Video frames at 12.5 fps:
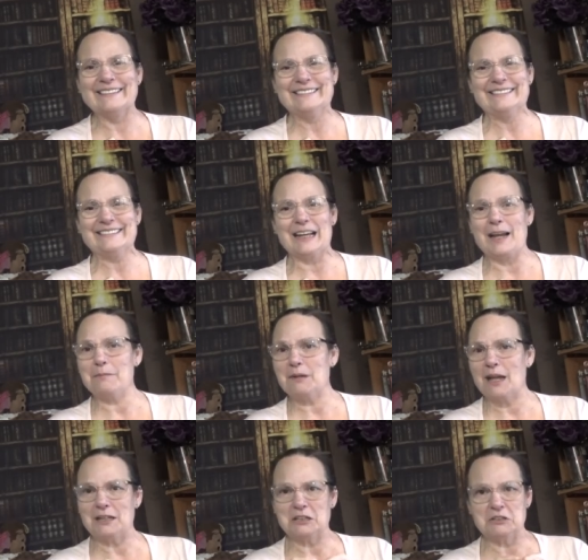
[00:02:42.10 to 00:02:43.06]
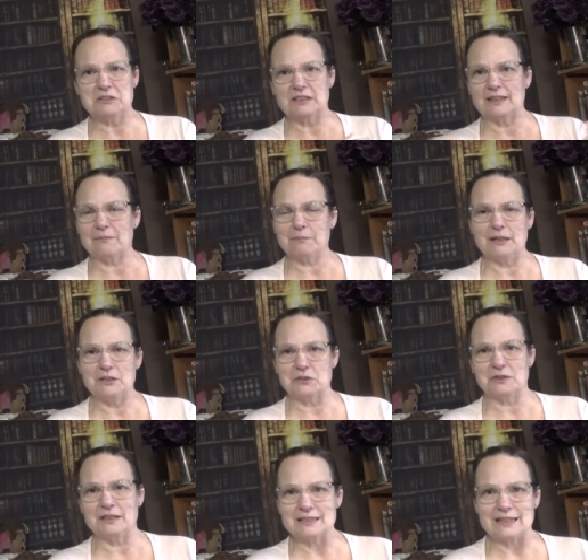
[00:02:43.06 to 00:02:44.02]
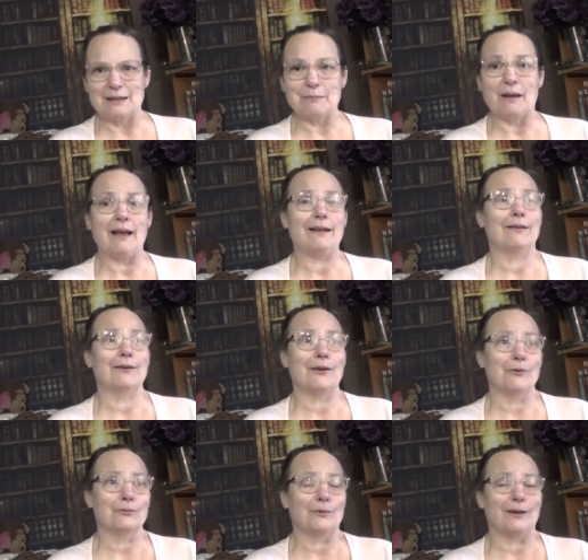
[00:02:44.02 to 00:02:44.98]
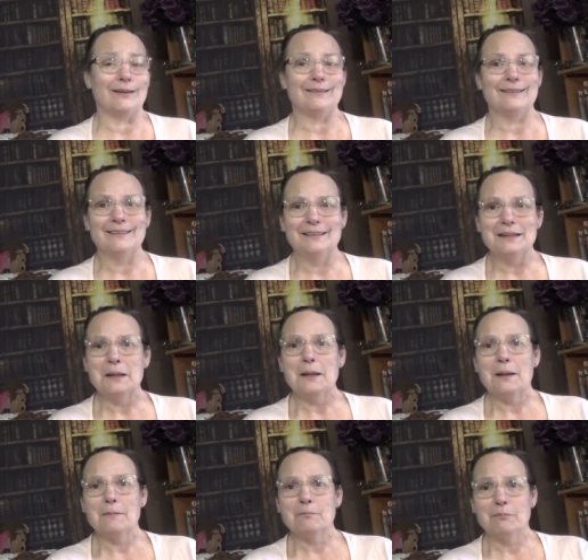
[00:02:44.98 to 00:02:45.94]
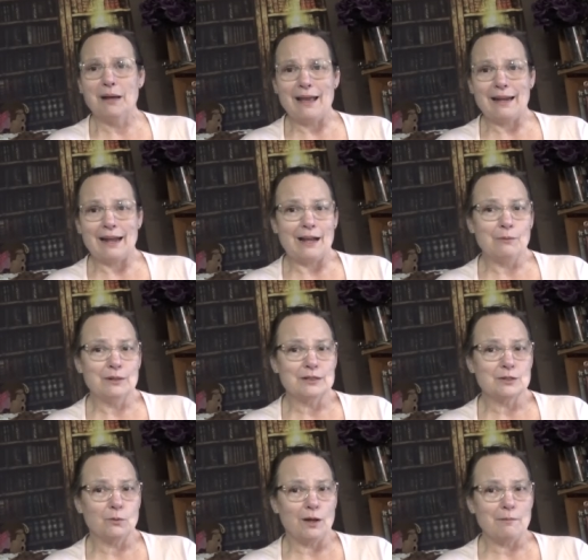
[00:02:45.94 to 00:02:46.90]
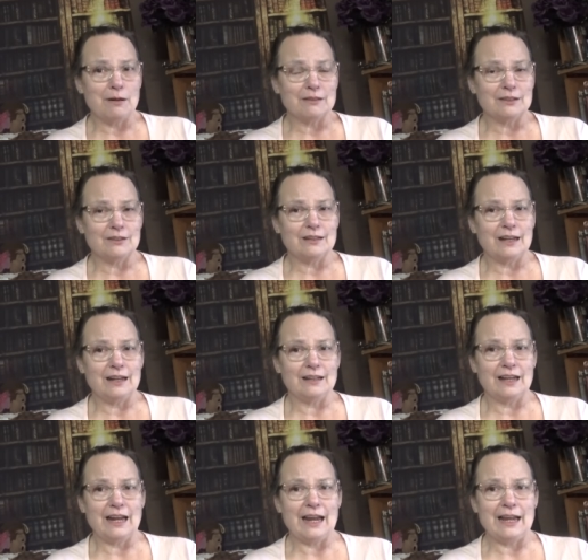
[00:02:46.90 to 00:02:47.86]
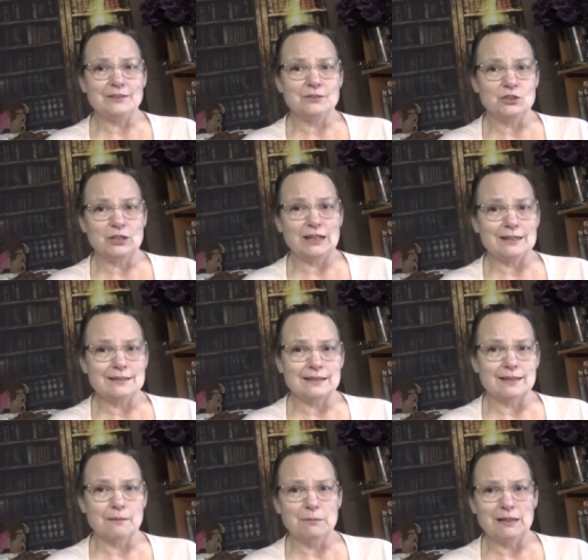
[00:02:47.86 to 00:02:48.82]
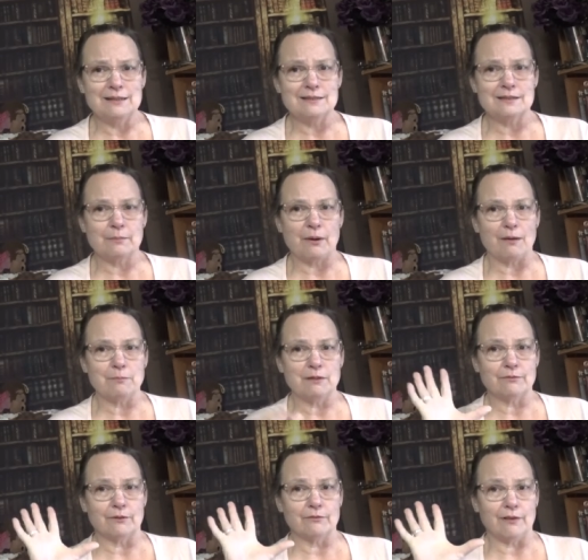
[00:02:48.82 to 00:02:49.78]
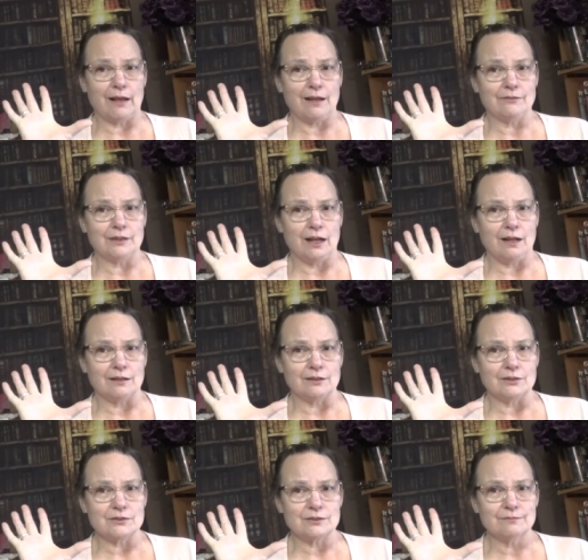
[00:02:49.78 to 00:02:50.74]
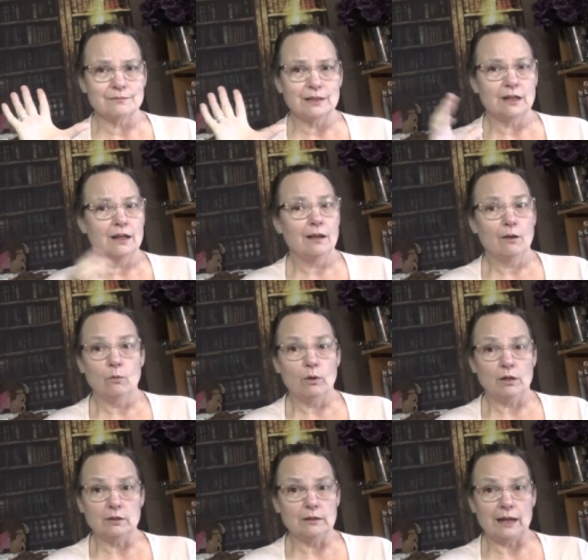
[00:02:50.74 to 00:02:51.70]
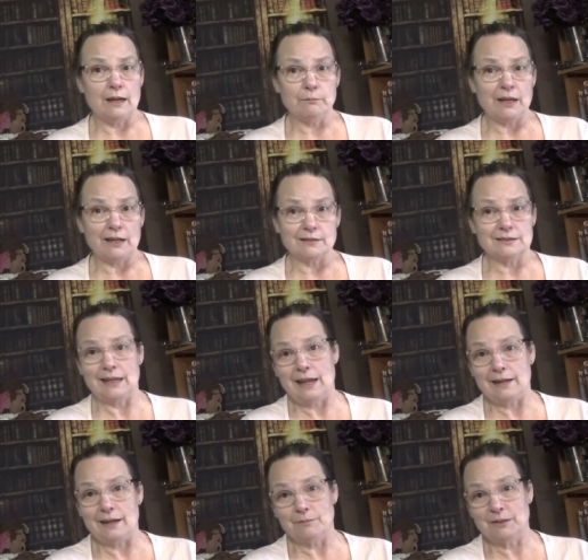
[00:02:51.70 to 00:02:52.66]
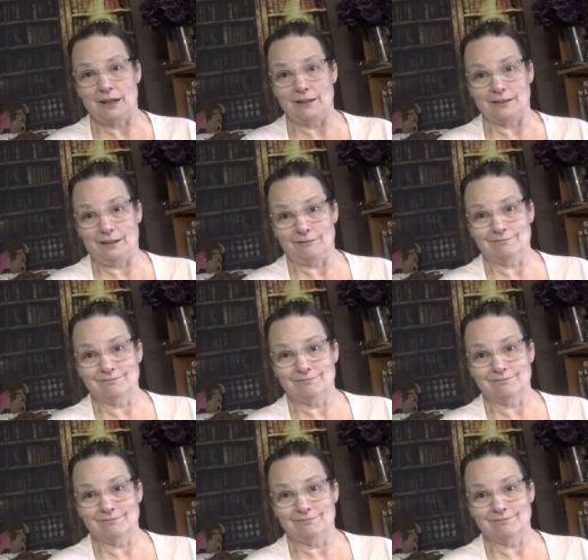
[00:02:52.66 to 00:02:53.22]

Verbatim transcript: I'm not using a measuring tape. I don't own one. But I went to Walmart the other day and they had jeans in the men's department for $5. Well, you can't pass that up, can you?